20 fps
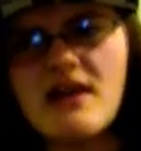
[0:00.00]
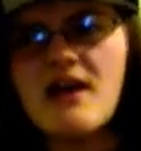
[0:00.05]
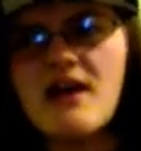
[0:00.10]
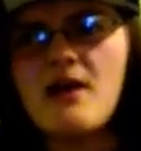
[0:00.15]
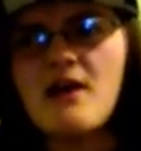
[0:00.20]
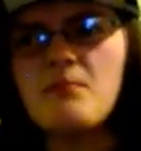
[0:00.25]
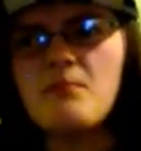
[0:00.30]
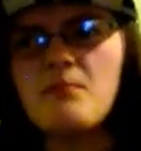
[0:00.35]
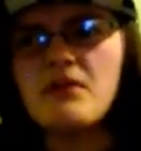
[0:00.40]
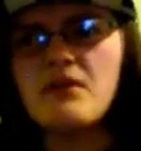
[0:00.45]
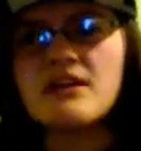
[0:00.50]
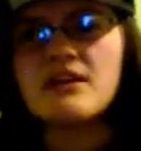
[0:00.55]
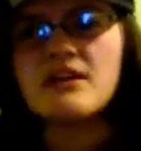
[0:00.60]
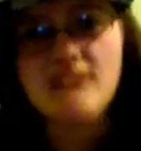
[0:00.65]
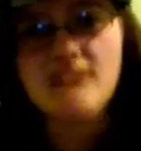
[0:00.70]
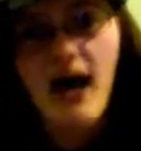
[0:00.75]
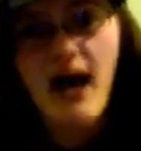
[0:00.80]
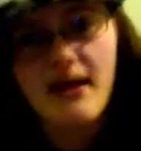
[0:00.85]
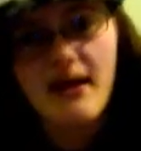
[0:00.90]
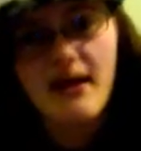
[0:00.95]
because
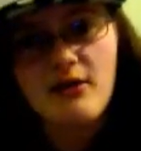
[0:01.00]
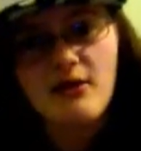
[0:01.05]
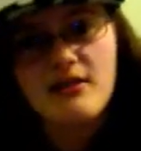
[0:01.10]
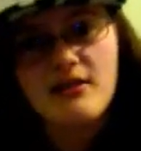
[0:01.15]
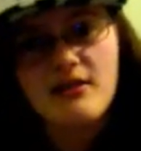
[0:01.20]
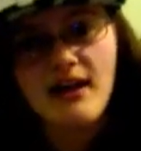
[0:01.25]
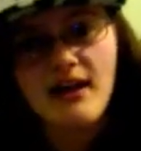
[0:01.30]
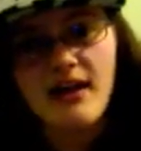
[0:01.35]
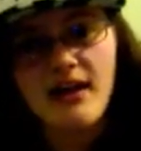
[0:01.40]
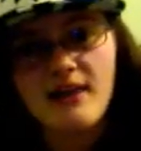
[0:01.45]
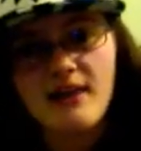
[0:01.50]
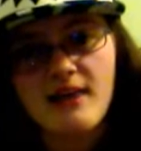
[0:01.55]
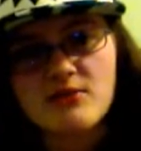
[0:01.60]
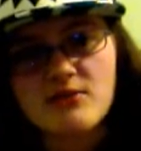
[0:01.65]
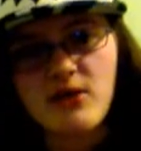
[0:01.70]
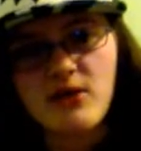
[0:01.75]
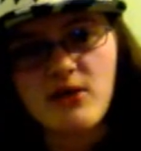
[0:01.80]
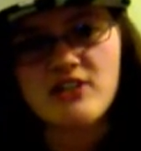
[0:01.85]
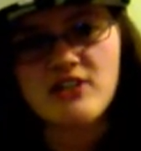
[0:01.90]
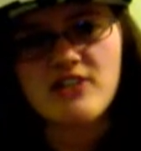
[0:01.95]
I know that I am, so
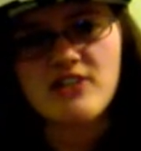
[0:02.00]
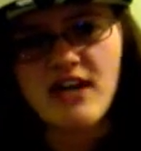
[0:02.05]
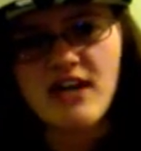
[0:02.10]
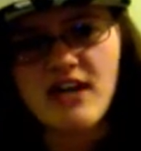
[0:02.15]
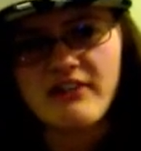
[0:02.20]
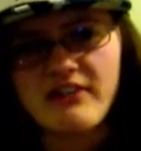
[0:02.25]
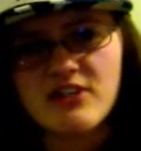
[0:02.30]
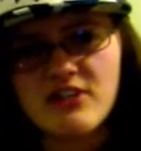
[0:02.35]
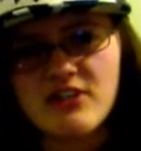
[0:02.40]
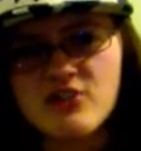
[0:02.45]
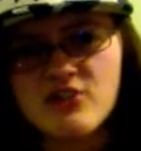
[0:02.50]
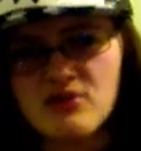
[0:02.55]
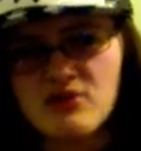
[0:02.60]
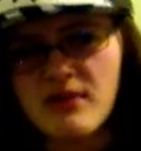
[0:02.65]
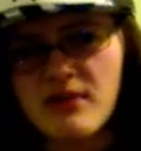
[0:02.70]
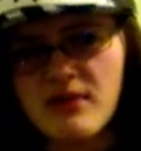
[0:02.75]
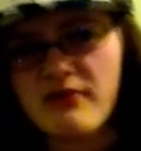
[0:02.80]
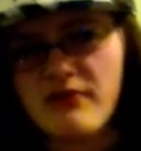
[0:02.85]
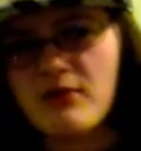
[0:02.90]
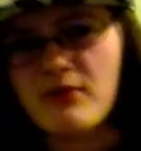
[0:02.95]
I just kind of like assume
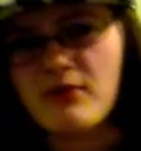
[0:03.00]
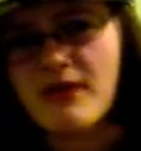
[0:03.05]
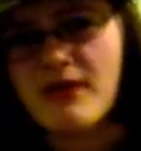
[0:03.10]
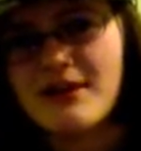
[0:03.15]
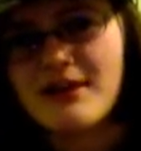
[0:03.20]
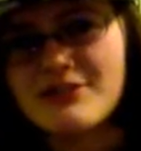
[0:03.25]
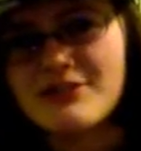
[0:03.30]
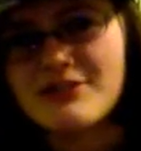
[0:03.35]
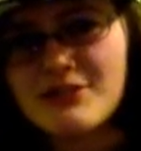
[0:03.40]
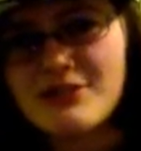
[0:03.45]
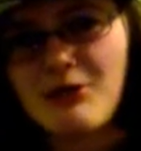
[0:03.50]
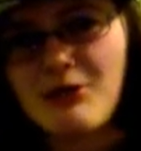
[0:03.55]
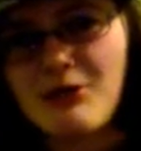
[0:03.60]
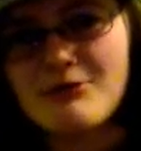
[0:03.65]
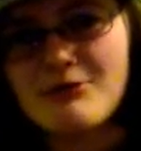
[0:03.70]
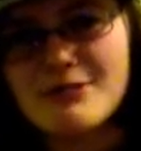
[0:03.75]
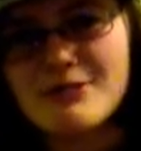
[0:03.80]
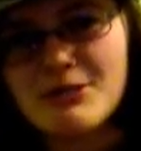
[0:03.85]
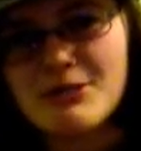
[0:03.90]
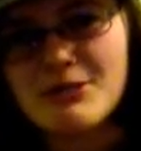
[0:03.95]
everyone else
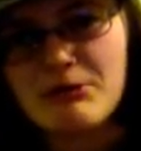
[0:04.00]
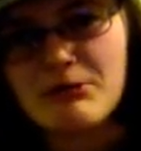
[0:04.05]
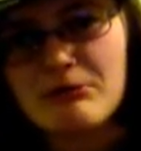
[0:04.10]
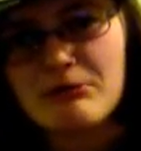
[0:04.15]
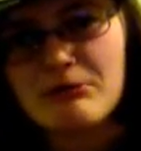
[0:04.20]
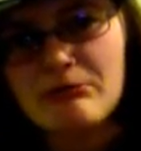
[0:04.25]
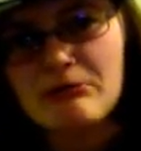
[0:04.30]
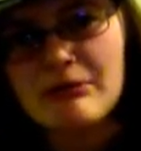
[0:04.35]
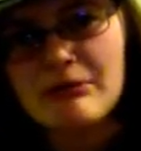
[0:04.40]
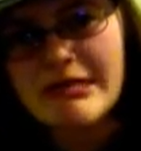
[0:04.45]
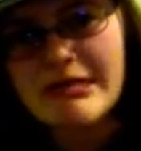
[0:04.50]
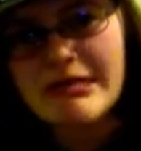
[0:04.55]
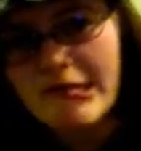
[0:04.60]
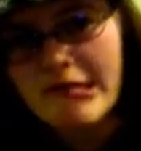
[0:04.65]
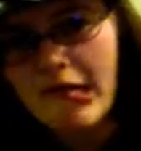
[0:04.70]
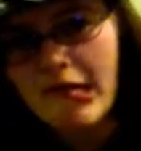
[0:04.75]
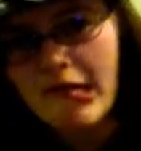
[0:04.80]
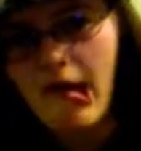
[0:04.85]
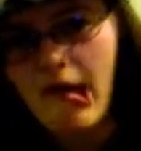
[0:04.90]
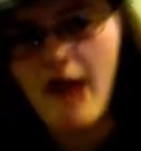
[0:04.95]
knows too.
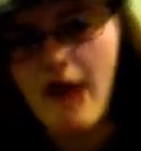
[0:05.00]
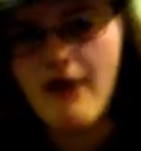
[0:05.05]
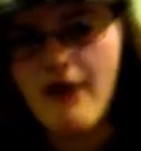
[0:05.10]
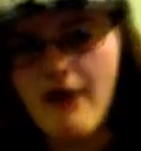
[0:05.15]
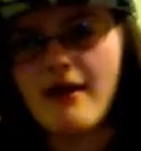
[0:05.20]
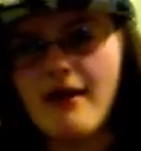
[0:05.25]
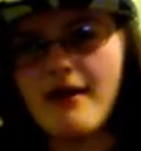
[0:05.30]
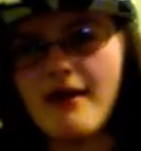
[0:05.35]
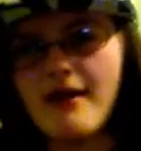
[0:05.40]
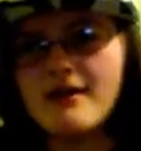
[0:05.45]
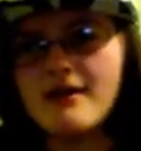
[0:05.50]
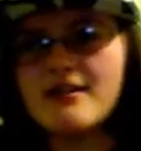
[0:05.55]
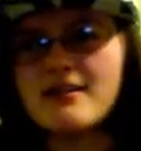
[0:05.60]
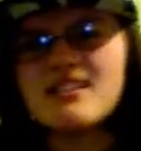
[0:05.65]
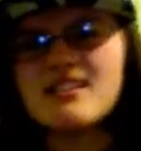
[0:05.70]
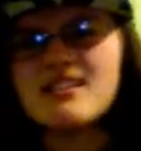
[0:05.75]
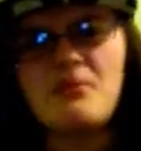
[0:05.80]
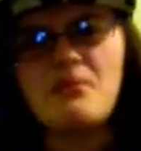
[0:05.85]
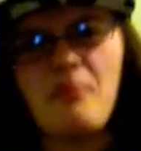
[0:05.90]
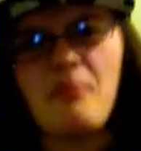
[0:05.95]
It's
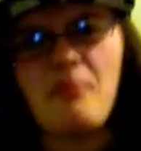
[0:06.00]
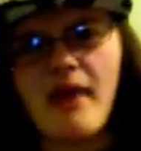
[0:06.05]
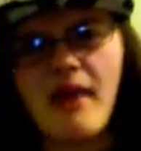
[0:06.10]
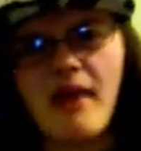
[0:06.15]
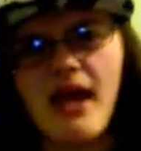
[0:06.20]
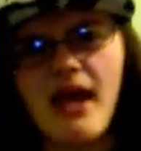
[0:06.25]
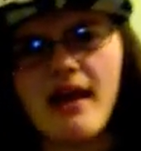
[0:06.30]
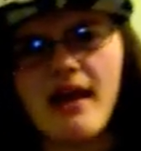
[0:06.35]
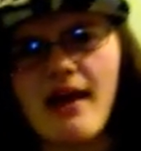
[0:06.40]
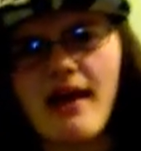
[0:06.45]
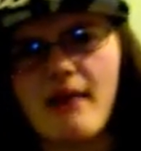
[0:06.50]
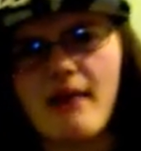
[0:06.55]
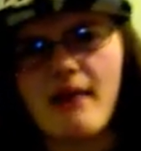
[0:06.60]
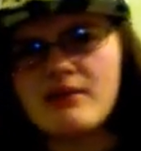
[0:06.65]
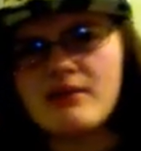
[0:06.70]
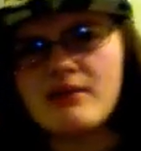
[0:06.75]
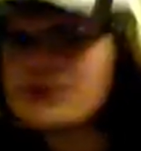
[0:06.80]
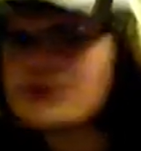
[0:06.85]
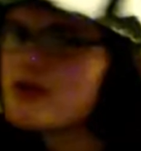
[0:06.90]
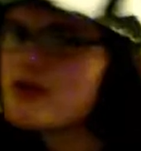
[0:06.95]
a bad habit.
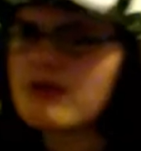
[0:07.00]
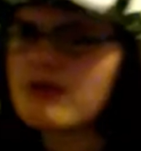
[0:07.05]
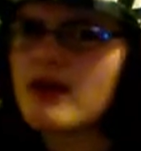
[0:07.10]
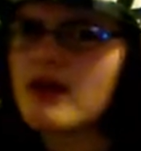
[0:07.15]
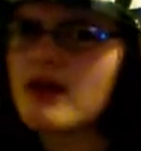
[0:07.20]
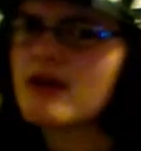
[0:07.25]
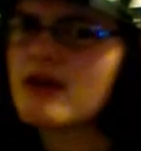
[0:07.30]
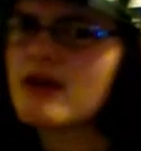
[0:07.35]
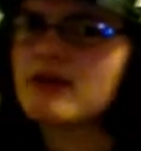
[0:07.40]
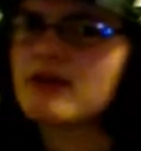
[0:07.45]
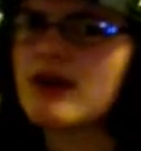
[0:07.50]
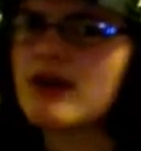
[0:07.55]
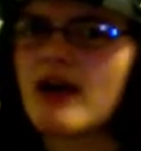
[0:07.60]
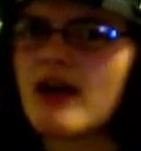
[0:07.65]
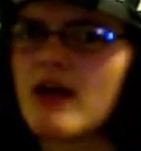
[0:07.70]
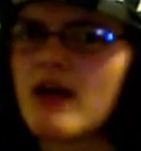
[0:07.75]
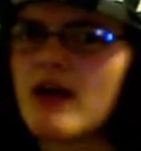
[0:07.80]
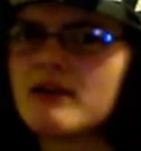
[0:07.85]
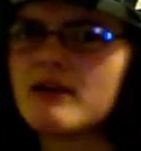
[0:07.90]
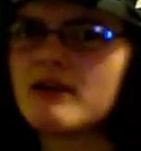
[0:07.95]
Don't pick up that
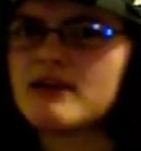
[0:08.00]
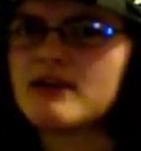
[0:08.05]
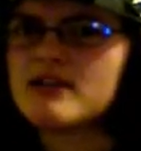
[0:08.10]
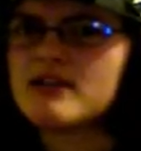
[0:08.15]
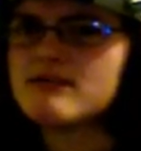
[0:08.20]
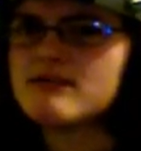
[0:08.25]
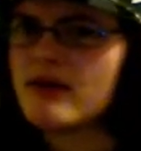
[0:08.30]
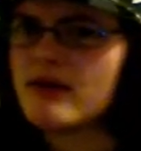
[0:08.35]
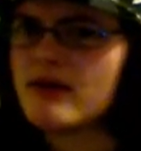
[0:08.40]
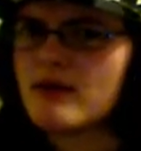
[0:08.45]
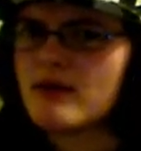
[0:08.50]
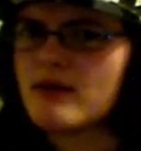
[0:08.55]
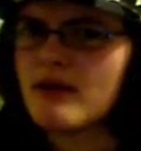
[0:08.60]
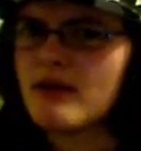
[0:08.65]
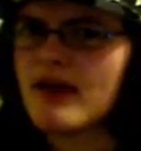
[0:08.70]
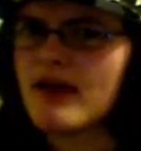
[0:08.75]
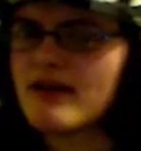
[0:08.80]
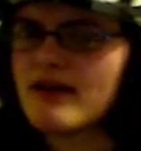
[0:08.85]
habit. It's very bad.